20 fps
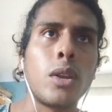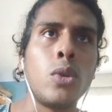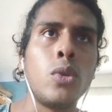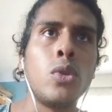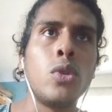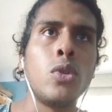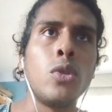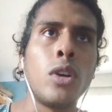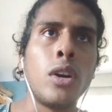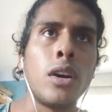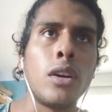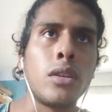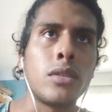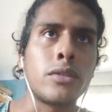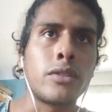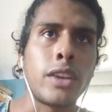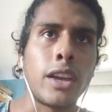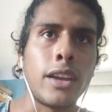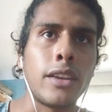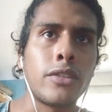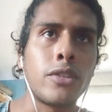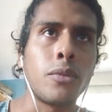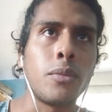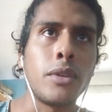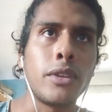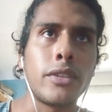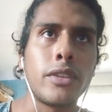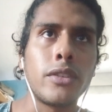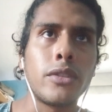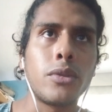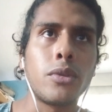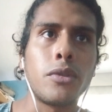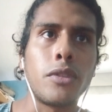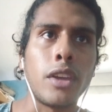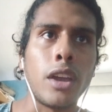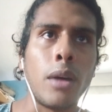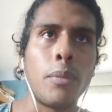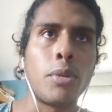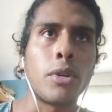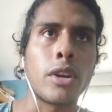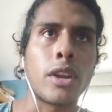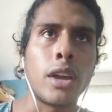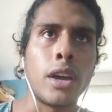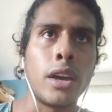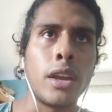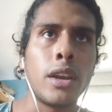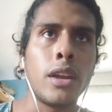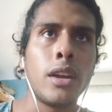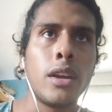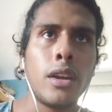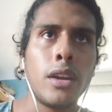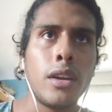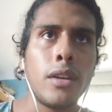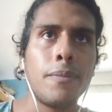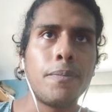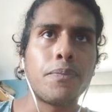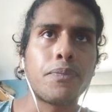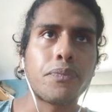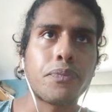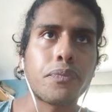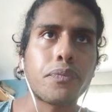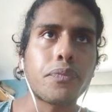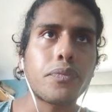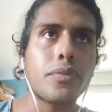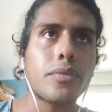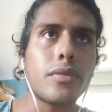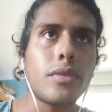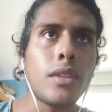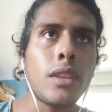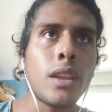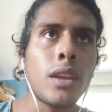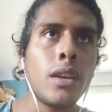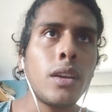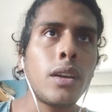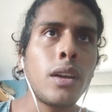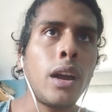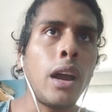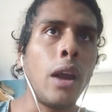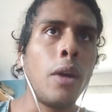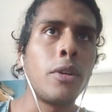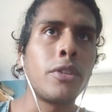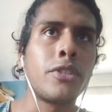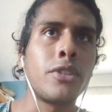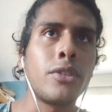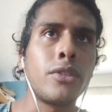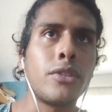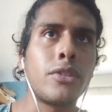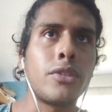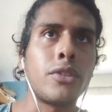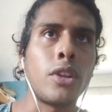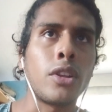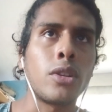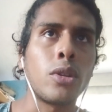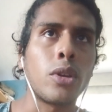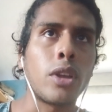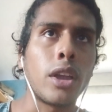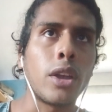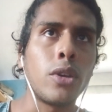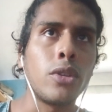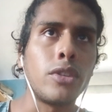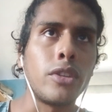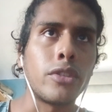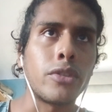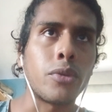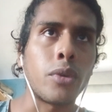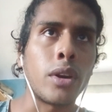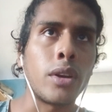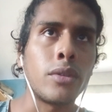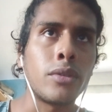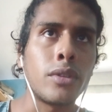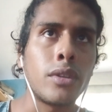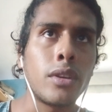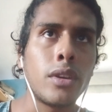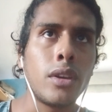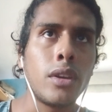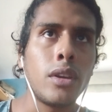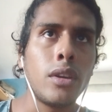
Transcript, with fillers: Ooh, uh, Tyson misses with the uppercut. Harrison's not looking good this round.